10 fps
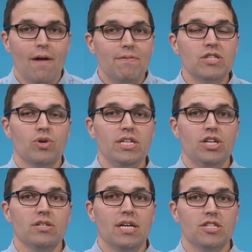This green
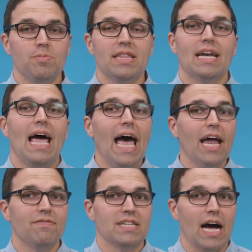shield tells me that
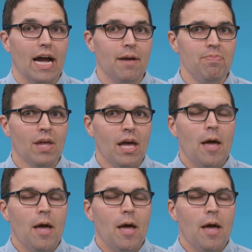ahead of time,